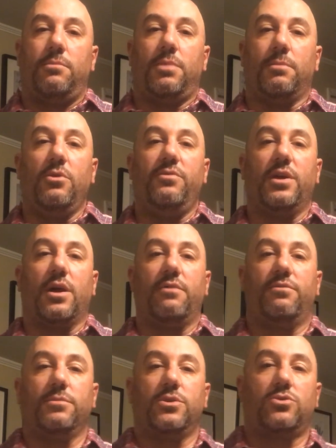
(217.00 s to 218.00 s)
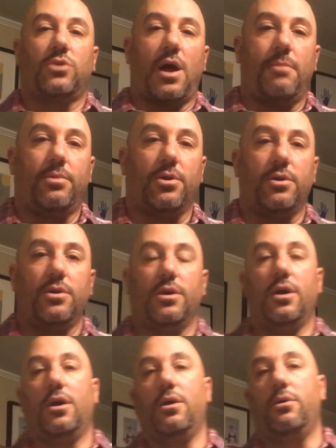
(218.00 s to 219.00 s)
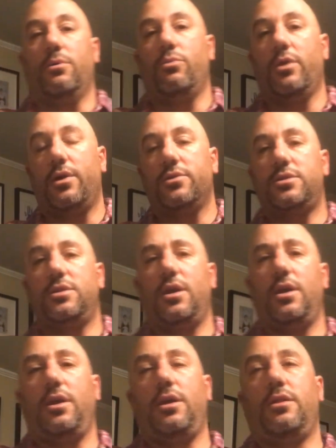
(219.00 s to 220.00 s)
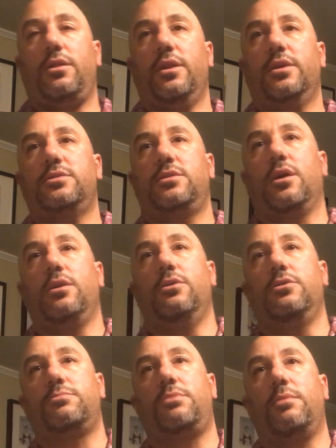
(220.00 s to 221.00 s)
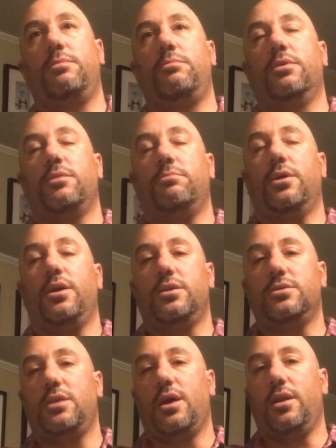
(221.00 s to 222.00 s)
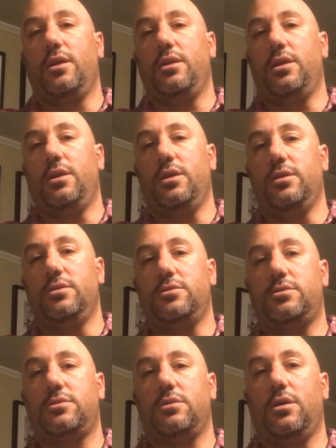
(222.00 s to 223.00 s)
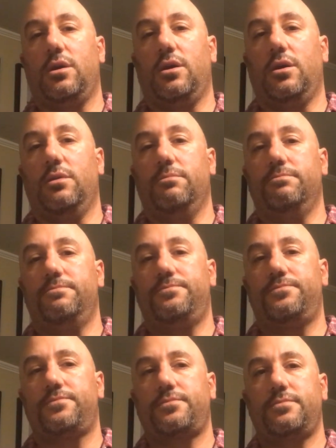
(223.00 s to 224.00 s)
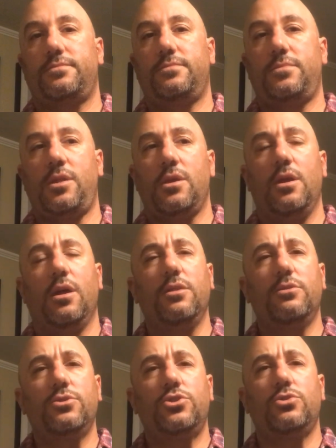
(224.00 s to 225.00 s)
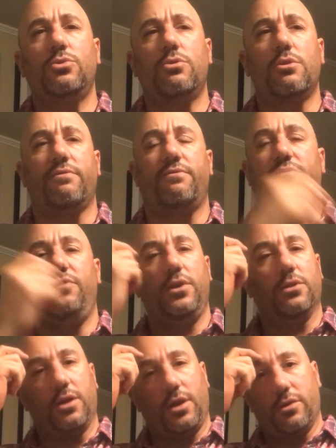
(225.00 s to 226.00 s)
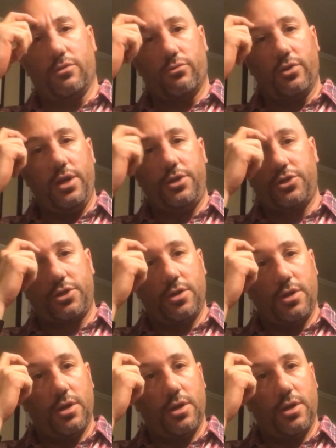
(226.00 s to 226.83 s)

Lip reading: but moving on from the dropper, what I'll say, the next thing I noticed probably about the bike is that it is a little shorter feeling in reach.